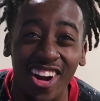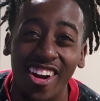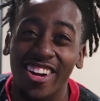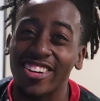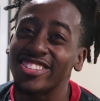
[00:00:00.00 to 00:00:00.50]

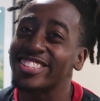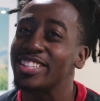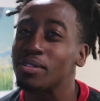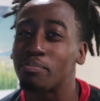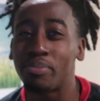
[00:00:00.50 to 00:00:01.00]
girls
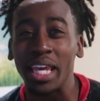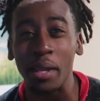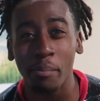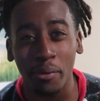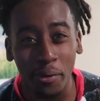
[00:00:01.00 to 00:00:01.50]
and
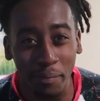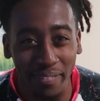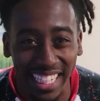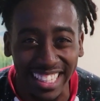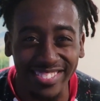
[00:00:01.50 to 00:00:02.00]
people,
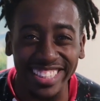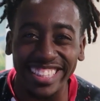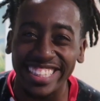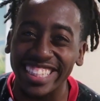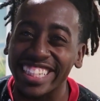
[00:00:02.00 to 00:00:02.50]
man?
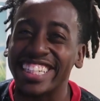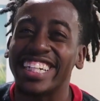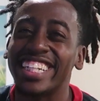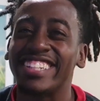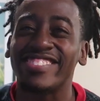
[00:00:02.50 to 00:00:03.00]
What's
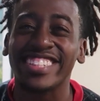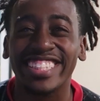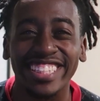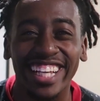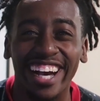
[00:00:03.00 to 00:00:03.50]
good with
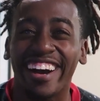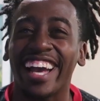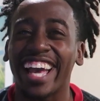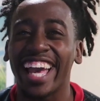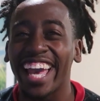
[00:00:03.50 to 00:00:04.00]

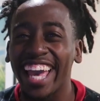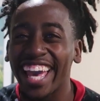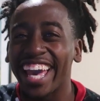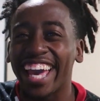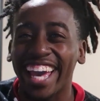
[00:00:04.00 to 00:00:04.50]
y'all?
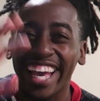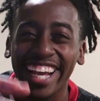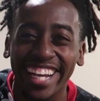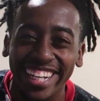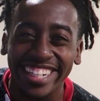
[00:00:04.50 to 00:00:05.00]

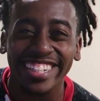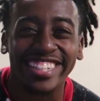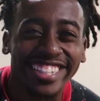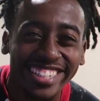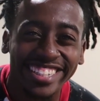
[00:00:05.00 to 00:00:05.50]
Hey,
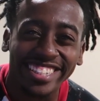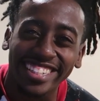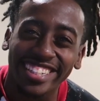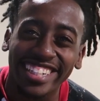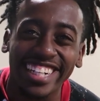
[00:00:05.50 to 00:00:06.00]

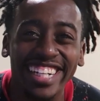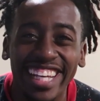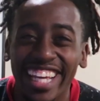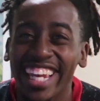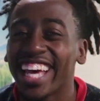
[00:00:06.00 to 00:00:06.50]

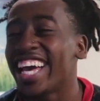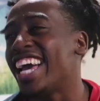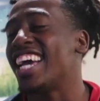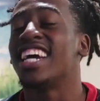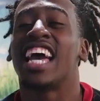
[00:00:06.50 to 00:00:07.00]

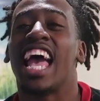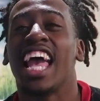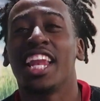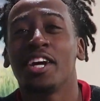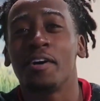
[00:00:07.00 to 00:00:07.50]

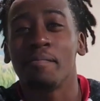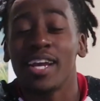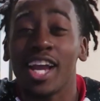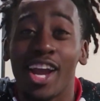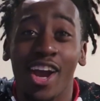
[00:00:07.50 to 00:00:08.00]
hey, look,
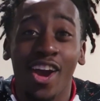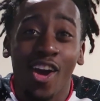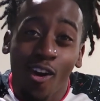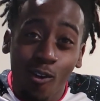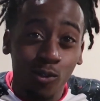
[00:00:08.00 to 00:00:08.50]
man.
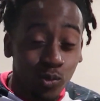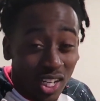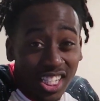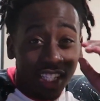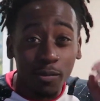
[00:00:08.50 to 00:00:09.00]

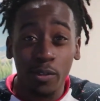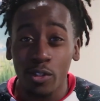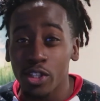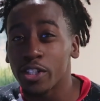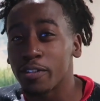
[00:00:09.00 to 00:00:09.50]
What is up,
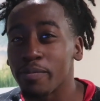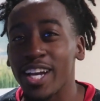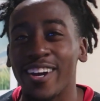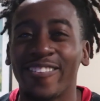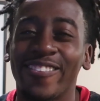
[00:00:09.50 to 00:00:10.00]
YouTube,
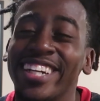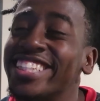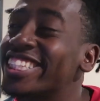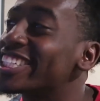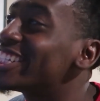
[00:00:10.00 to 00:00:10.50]
man? What is